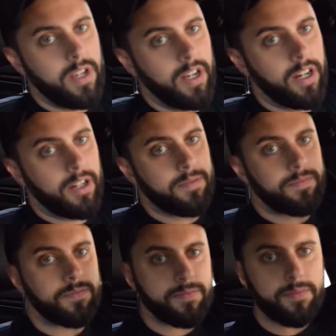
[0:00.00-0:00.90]
here,
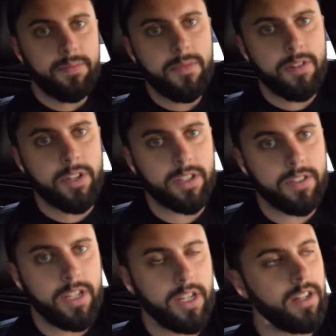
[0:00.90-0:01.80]
if you can
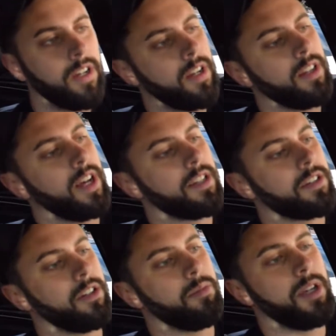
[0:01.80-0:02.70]
see it, that's
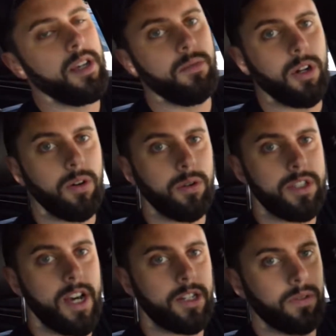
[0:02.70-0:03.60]
going to be what holds
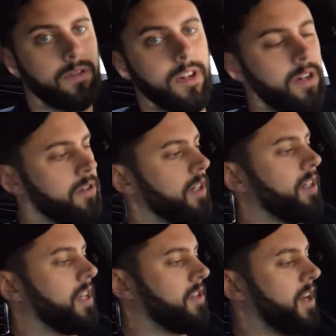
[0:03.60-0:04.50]
the actual phone.
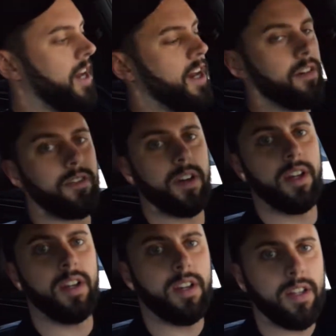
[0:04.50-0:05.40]
And then you have
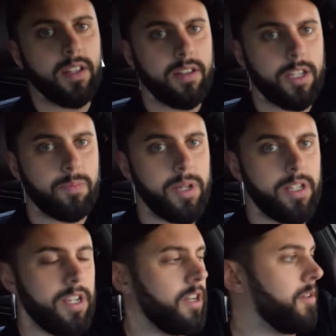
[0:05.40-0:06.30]
this
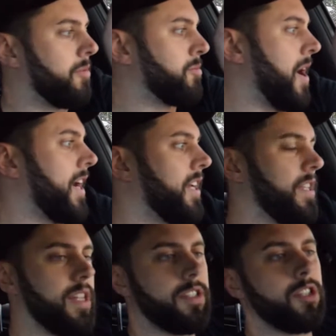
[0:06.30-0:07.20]
piece here, the
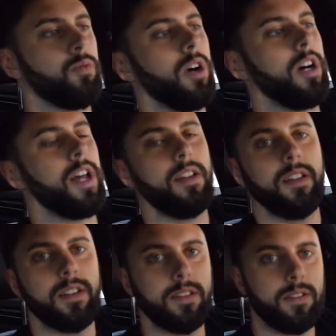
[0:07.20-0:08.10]
bracket. This is what
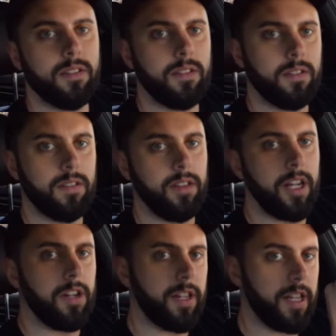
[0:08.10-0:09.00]

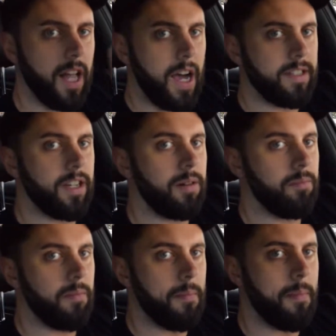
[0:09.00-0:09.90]
literally lines up
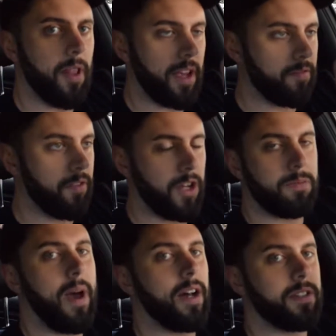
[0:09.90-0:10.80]
like flush
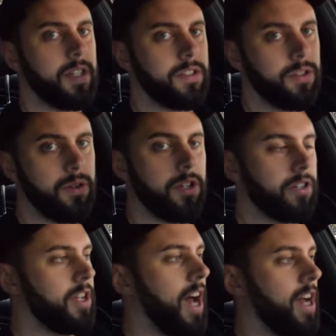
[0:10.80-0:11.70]
mounted to your
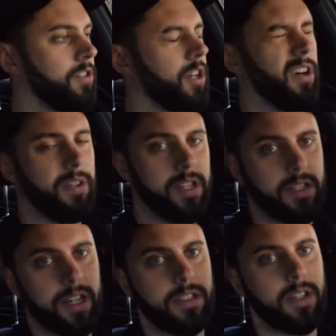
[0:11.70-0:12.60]
dash. So this
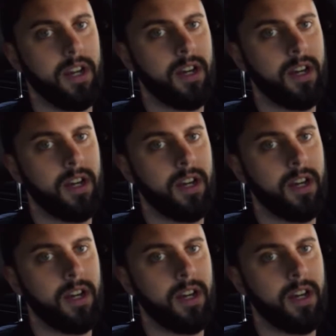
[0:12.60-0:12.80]
gets